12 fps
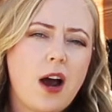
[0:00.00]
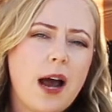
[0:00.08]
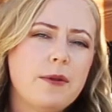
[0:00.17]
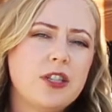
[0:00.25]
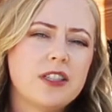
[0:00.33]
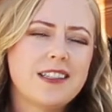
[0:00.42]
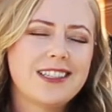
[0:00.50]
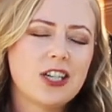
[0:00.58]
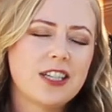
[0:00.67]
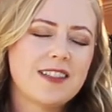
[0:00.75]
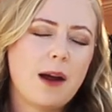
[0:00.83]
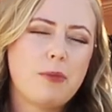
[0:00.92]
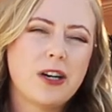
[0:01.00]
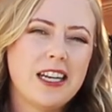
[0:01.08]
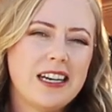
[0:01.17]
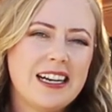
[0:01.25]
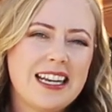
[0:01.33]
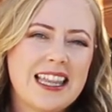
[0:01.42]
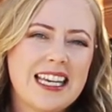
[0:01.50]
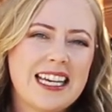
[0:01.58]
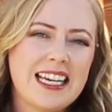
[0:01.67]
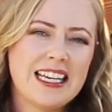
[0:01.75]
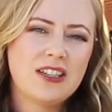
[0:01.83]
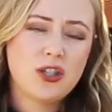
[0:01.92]
I would just suggest not putting
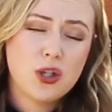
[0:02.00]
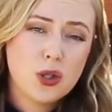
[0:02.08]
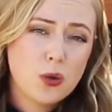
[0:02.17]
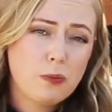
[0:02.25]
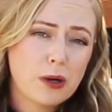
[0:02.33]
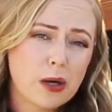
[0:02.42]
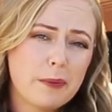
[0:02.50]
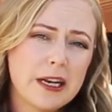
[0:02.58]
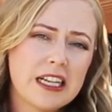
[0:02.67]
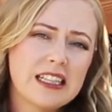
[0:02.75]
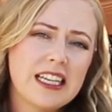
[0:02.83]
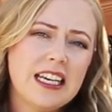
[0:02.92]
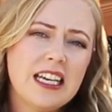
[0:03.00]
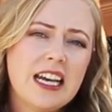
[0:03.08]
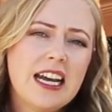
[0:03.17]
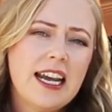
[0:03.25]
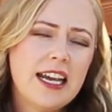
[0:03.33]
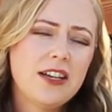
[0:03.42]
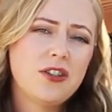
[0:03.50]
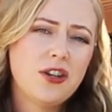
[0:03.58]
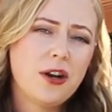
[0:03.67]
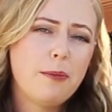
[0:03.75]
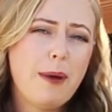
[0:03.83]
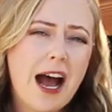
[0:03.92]
anything in too permanently into
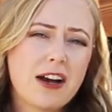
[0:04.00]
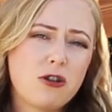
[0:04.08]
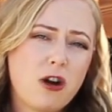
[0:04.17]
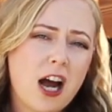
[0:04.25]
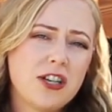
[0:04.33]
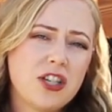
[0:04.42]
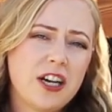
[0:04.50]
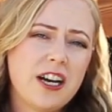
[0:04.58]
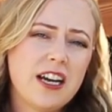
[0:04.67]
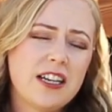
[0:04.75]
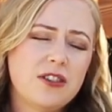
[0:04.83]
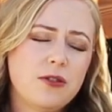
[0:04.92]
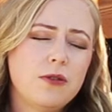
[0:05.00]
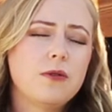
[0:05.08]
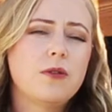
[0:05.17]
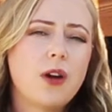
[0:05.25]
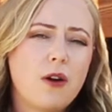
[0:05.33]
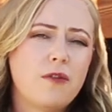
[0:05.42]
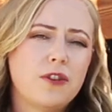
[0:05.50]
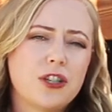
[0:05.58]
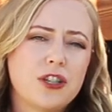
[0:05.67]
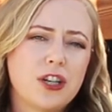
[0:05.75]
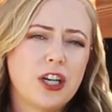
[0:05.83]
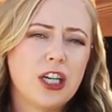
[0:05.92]
your back garage area until you know for
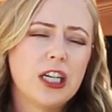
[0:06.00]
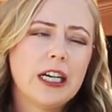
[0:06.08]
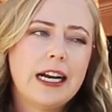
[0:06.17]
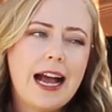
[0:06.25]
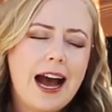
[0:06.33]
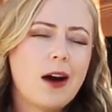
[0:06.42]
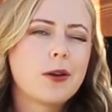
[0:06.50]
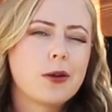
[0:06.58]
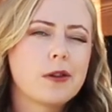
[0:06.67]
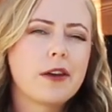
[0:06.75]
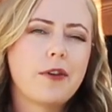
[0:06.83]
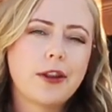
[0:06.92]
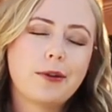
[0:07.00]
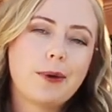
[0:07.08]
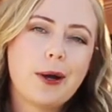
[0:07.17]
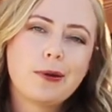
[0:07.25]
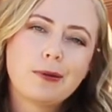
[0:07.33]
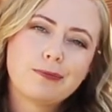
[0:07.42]
sure how you live on the road.